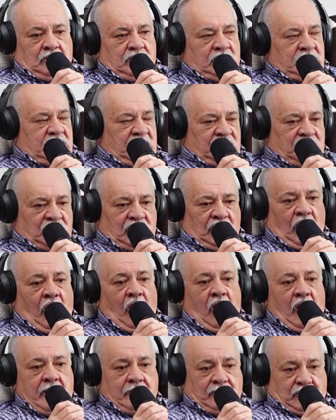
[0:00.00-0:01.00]
with this
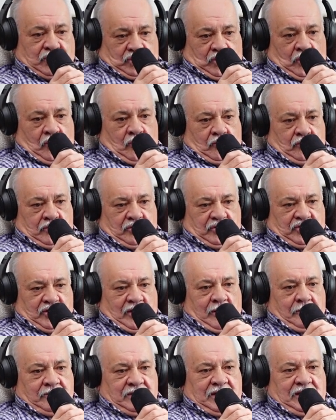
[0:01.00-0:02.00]
limestone or
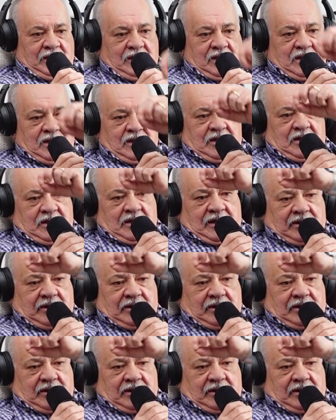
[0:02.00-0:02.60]
something, yeah.